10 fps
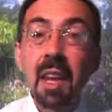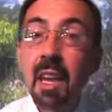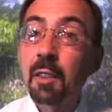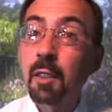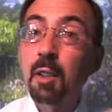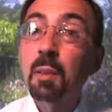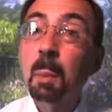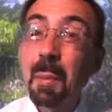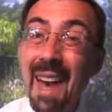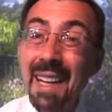EnterTo's
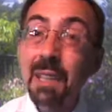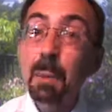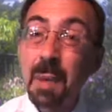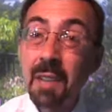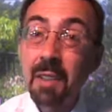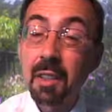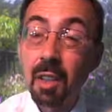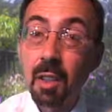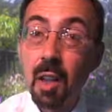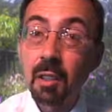patent pending
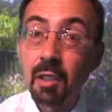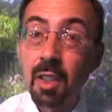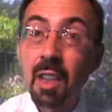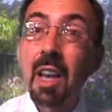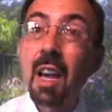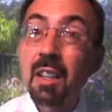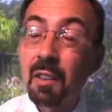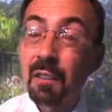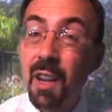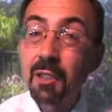technology
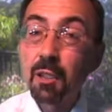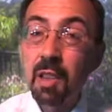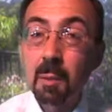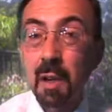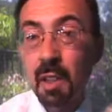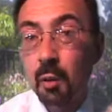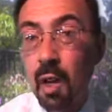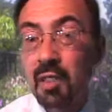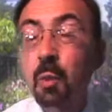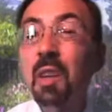defends your email
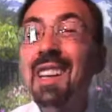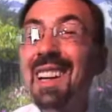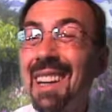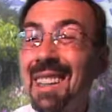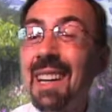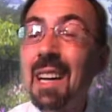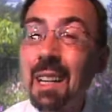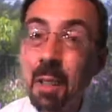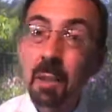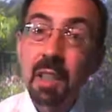address with an
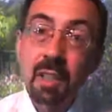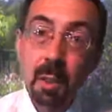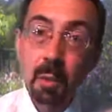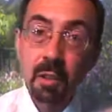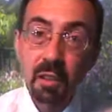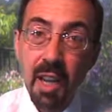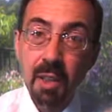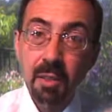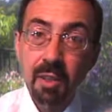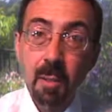unlimited number of
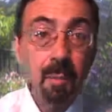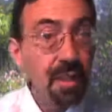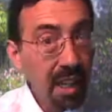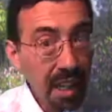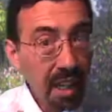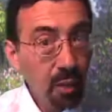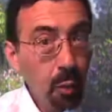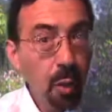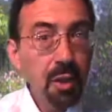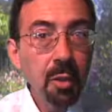channels,
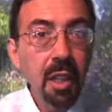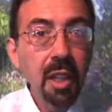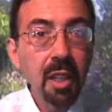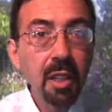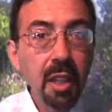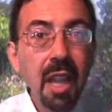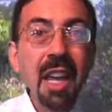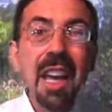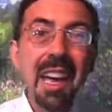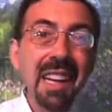each one unique
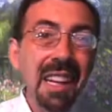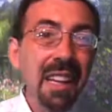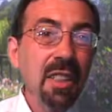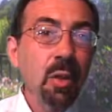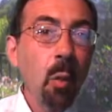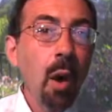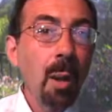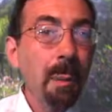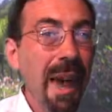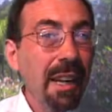and each
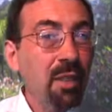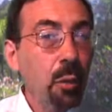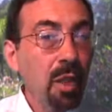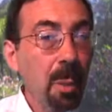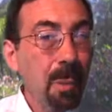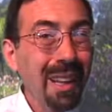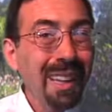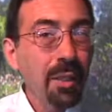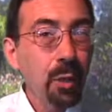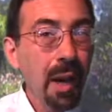one managed with
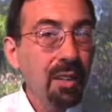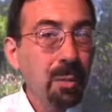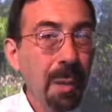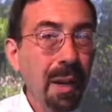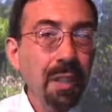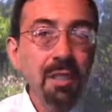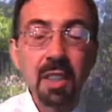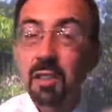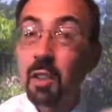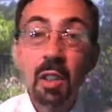complete
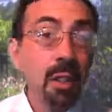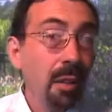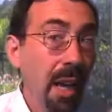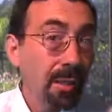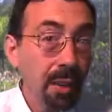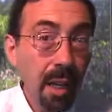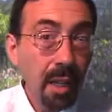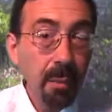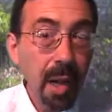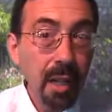transparency so you don't have to
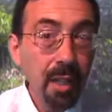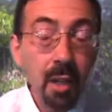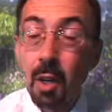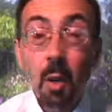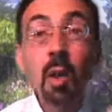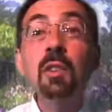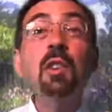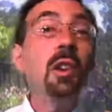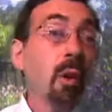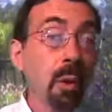think about it or
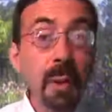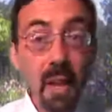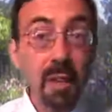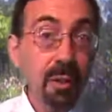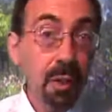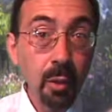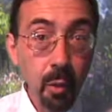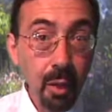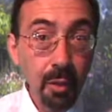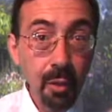even know about it if you don't
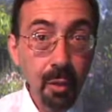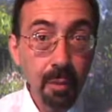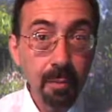want to.